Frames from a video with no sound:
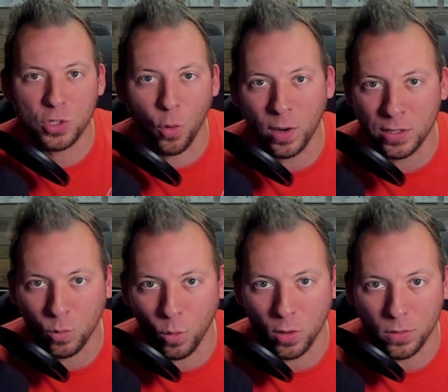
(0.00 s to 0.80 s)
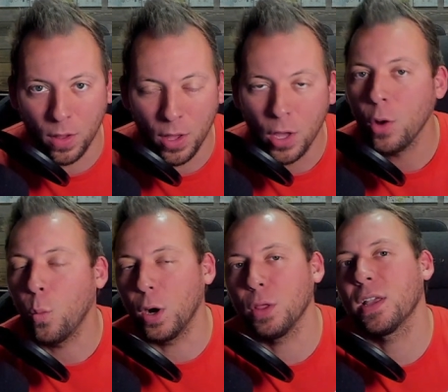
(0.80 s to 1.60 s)
coin in the world.
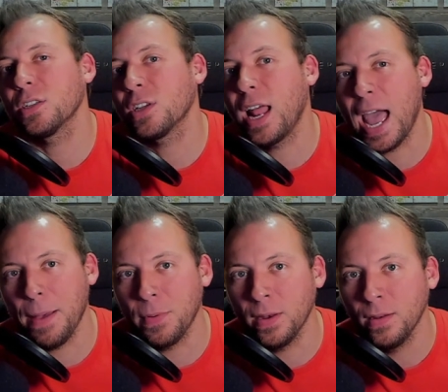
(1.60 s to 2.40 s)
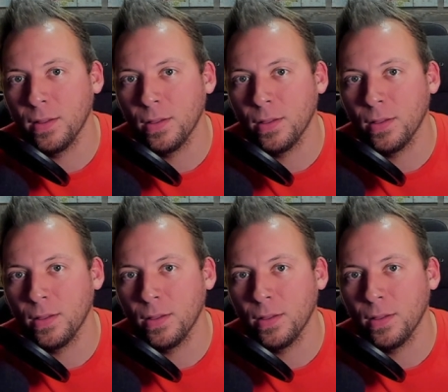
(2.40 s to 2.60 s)
What do you think is going to happen